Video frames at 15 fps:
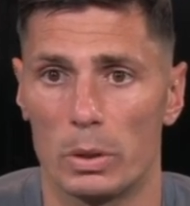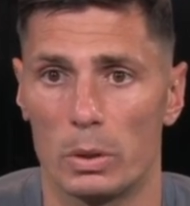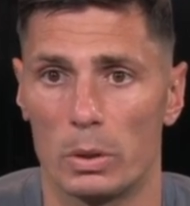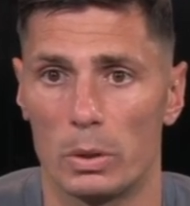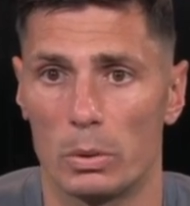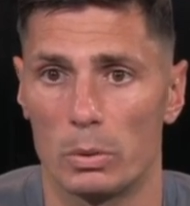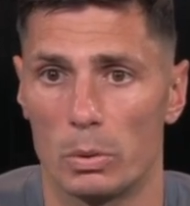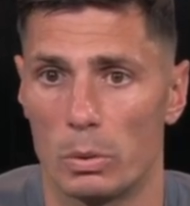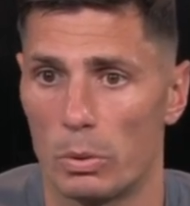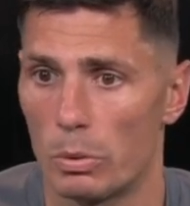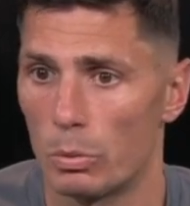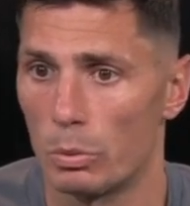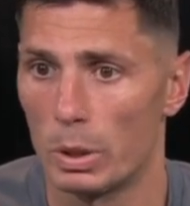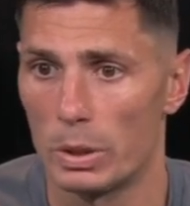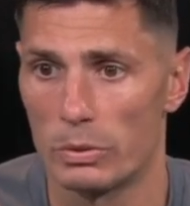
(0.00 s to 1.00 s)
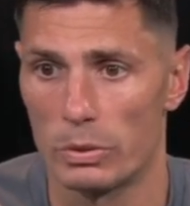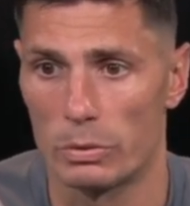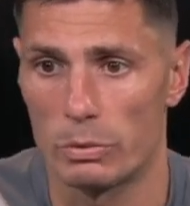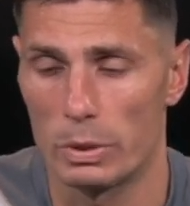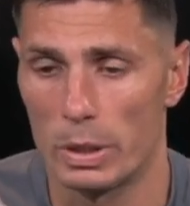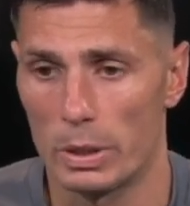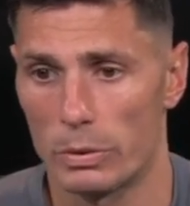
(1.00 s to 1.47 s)
You know, in 3
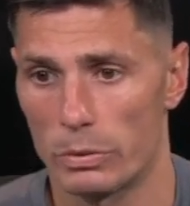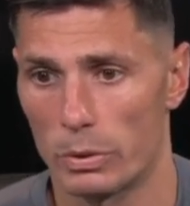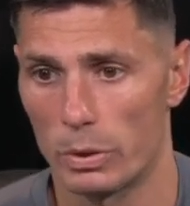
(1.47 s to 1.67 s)
days,